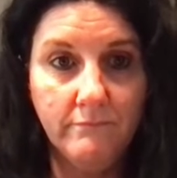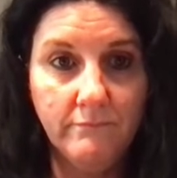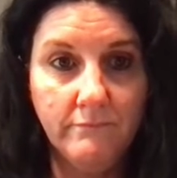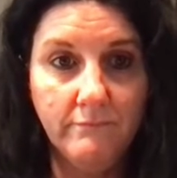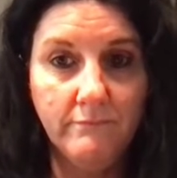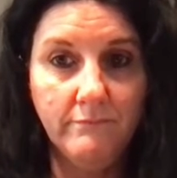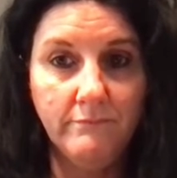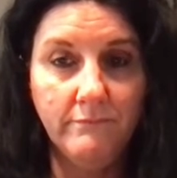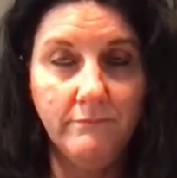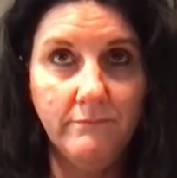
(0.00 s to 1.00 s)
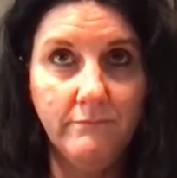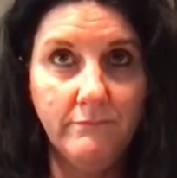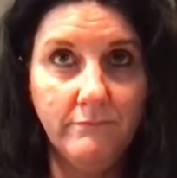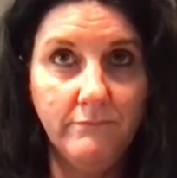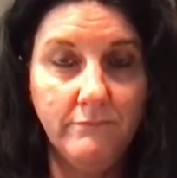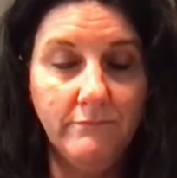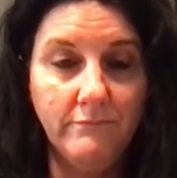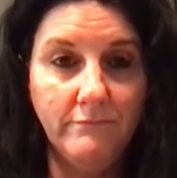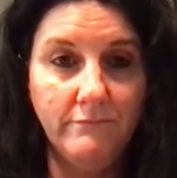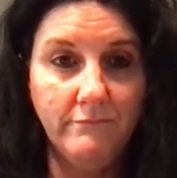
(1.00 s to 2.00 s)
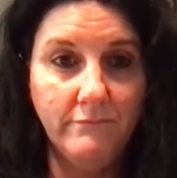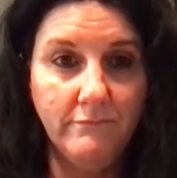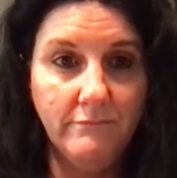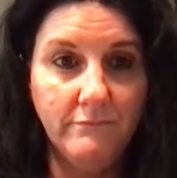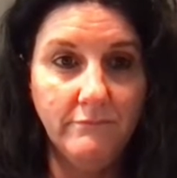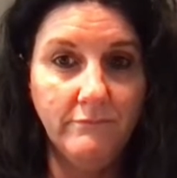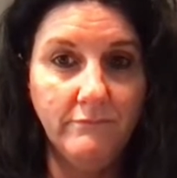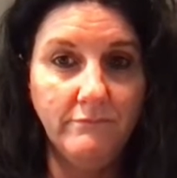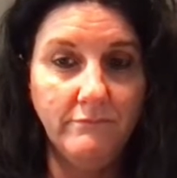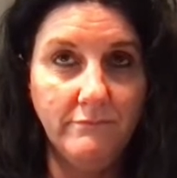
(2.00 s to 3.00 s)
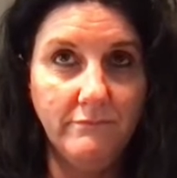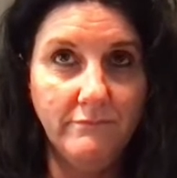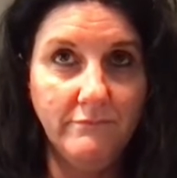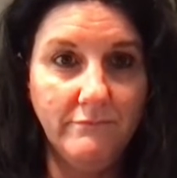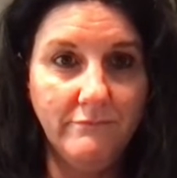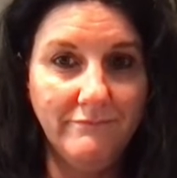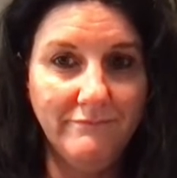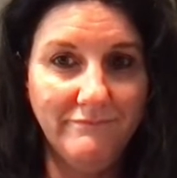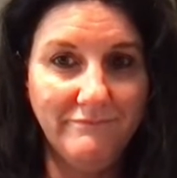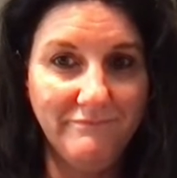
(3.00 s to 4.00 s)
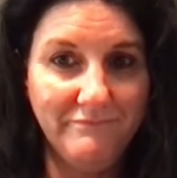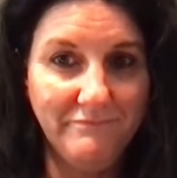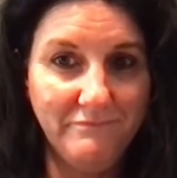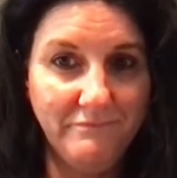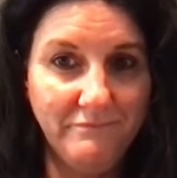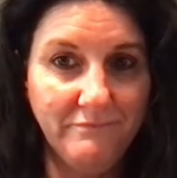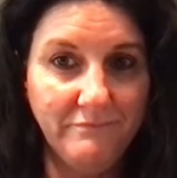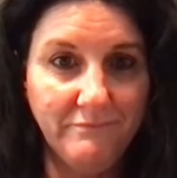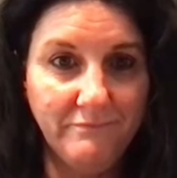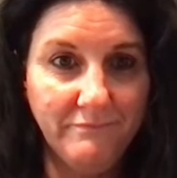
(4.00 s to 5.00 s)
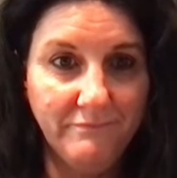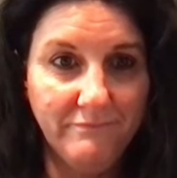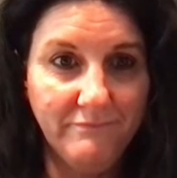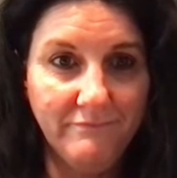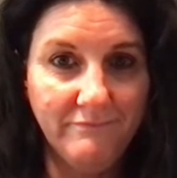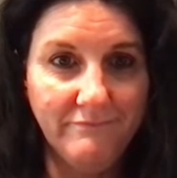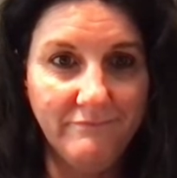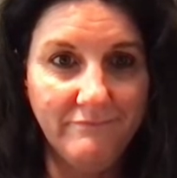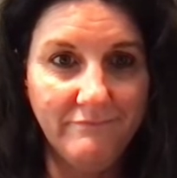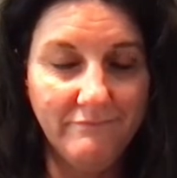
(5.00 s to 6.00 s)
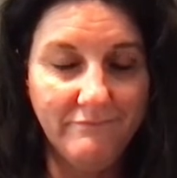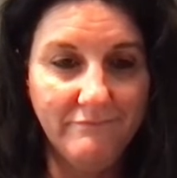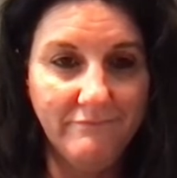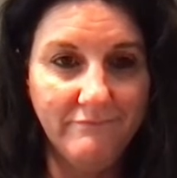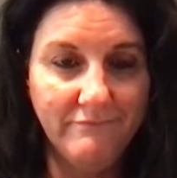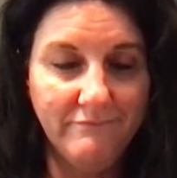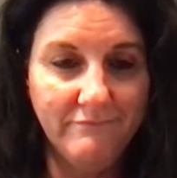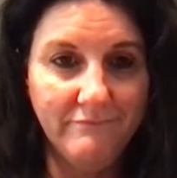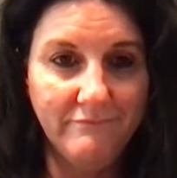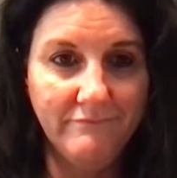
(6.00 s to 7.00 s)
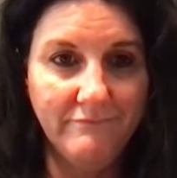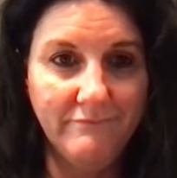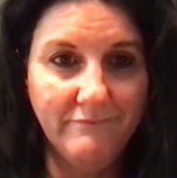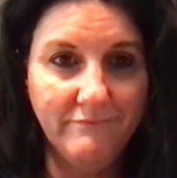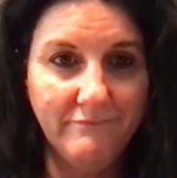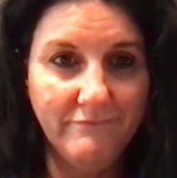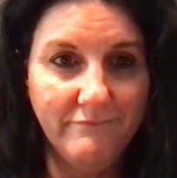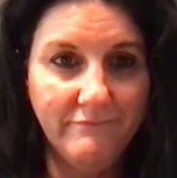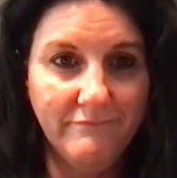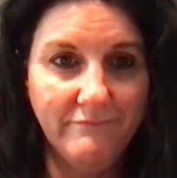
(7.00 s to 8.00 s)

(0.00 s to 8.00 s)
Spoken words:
No words are spoken by the person on screen.